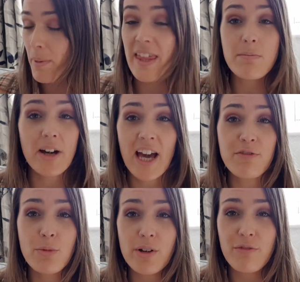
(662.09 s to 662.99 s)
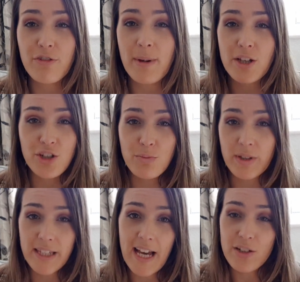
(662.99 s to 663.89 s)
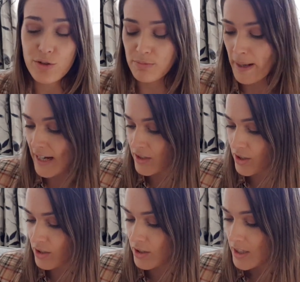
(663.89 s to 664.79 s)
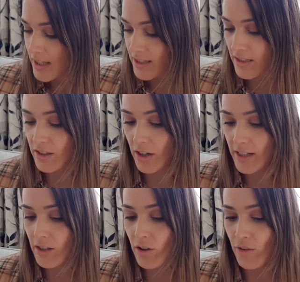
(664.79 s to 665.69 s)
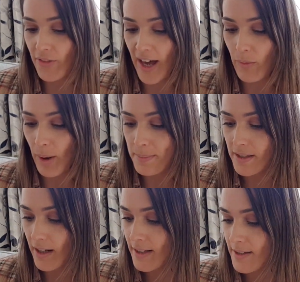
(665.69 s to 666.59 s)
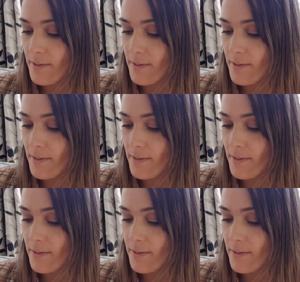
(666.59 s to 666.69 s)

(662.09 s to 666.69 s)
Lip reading: they might have more information with the actual pattern designer on their website.